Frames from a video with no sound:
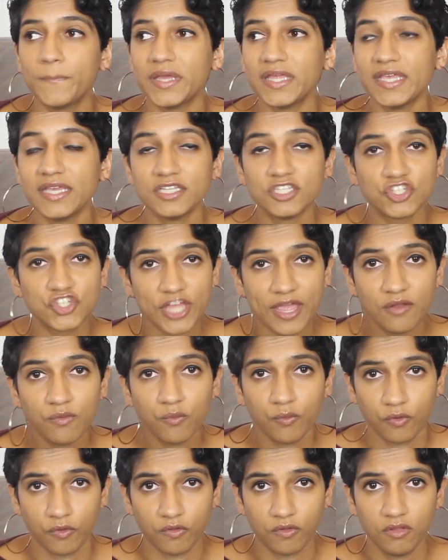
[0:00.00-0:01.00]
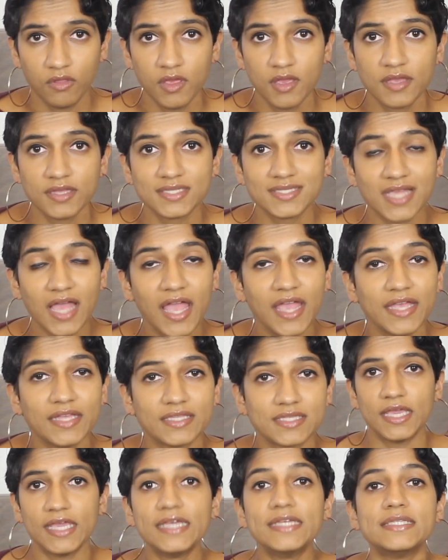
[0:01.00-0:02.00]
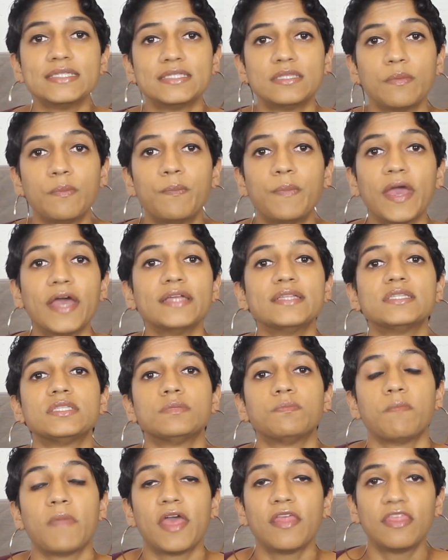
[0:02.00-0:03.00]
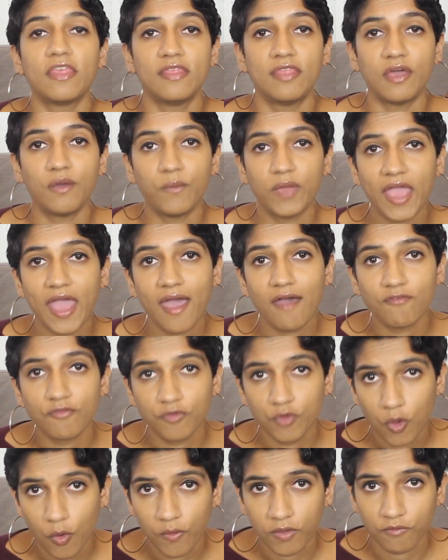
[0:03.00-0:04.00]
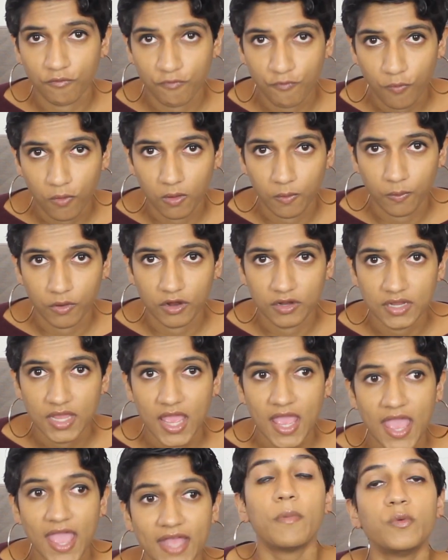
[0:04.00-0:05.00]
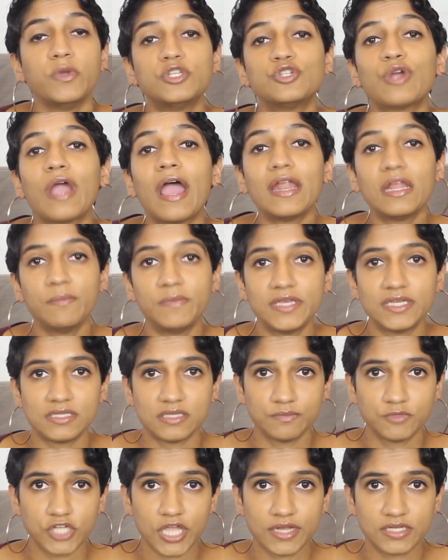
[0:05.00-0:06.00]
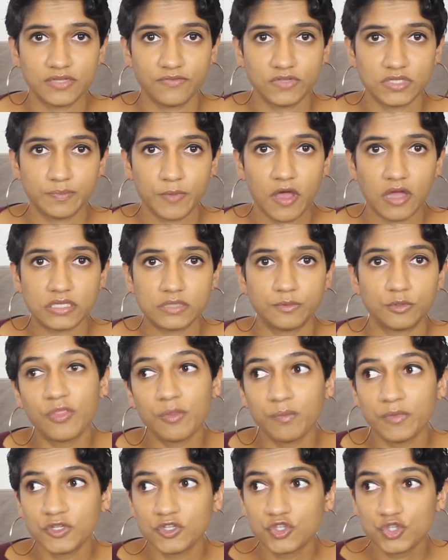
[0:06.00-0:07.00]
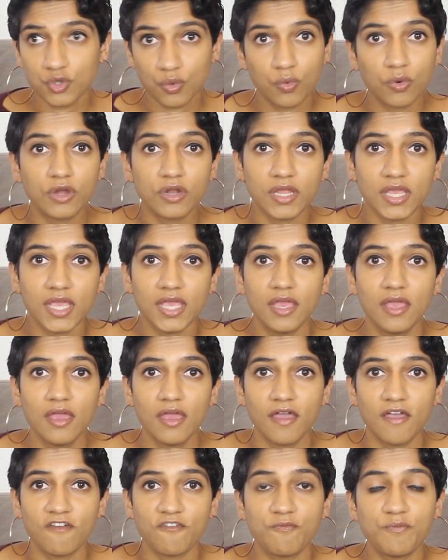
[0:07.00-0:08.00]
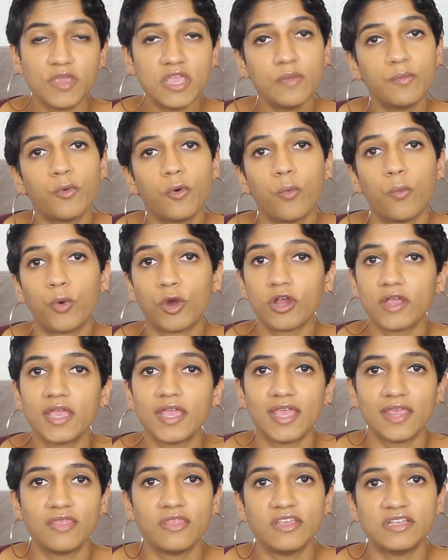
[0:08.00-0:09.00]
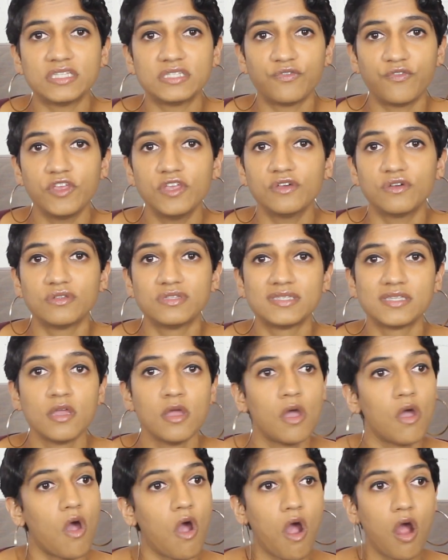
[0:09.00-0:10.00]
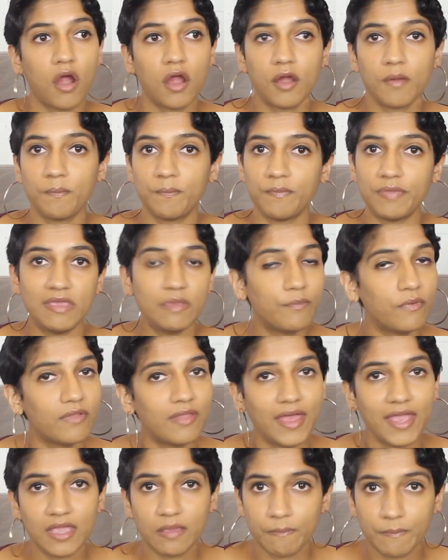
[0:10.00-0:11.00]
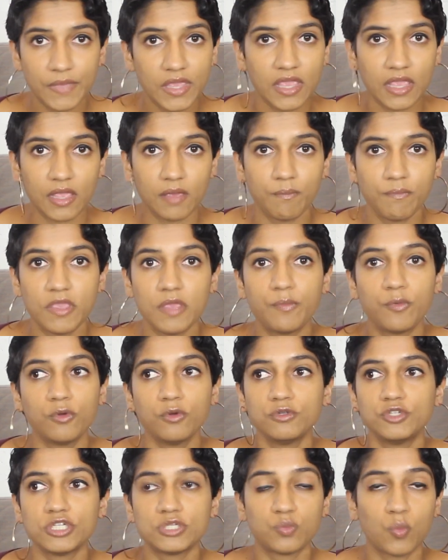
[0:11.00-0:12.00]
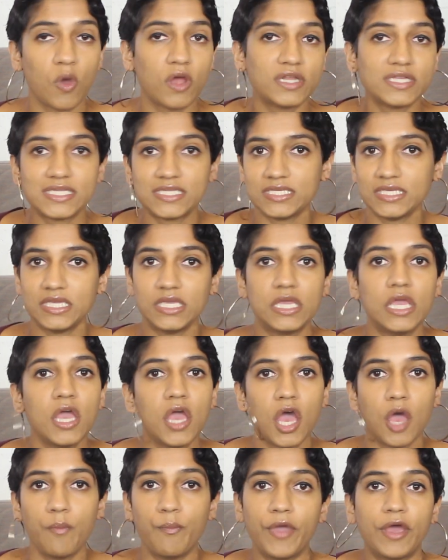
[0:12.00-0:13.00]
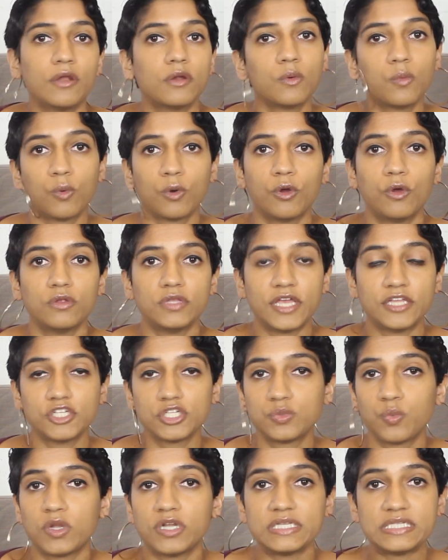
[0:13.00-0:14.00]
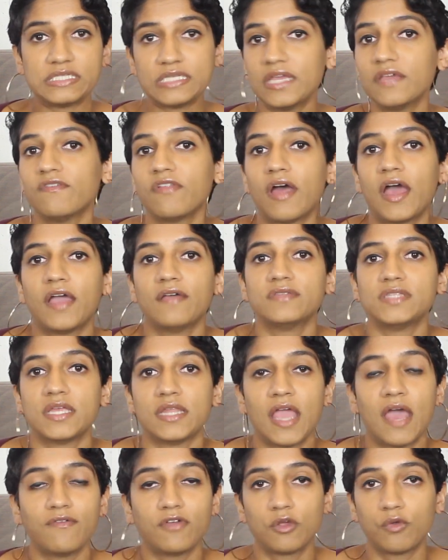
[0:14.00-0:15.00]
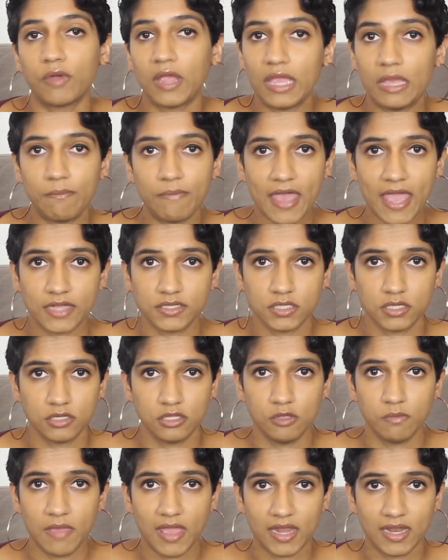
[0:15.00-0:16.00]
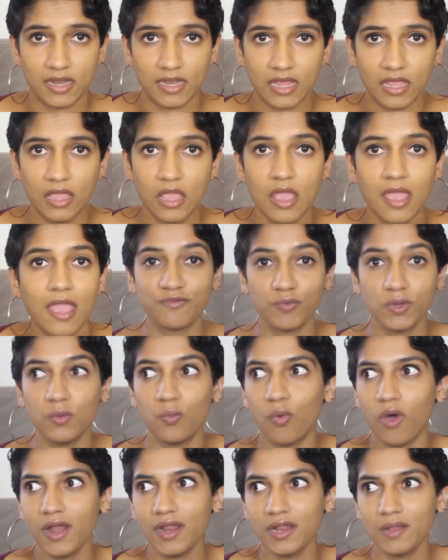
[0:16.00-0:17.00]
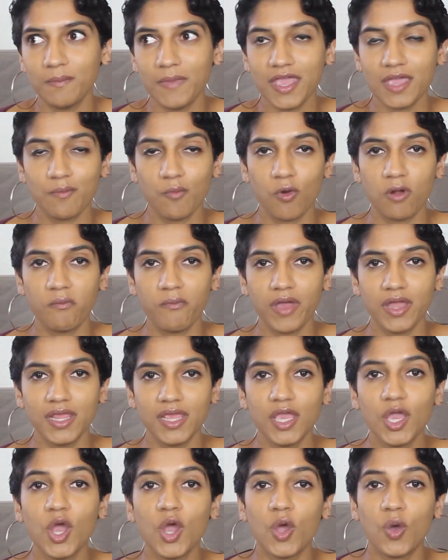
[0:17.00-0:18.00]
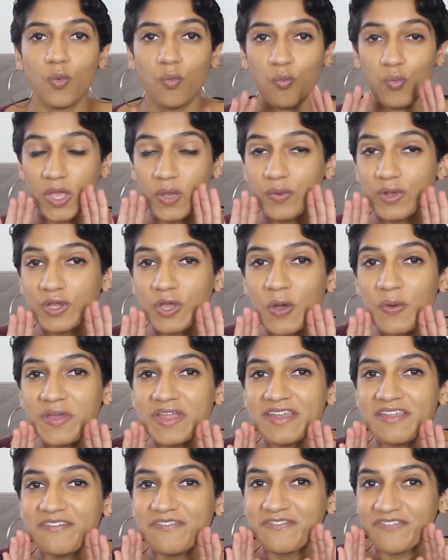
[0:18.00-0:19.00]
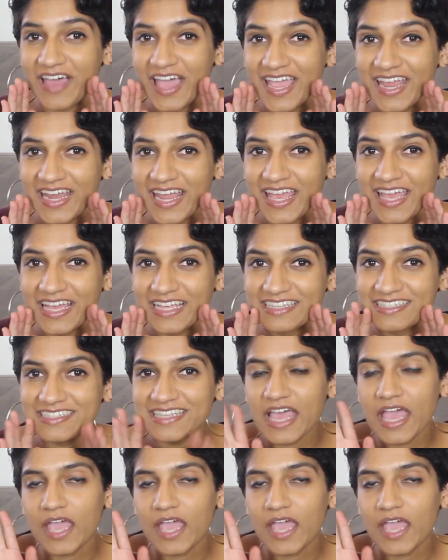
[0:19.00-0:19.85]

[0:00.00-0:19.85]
But in general, science is the best method that we have going forward. But we try to be as objective as possible. The majority of people working in these fields are people like me, people who just want to see a better world and just want to save lives and have a great impact on humanity. If we wanted to make more money, we would go into finance.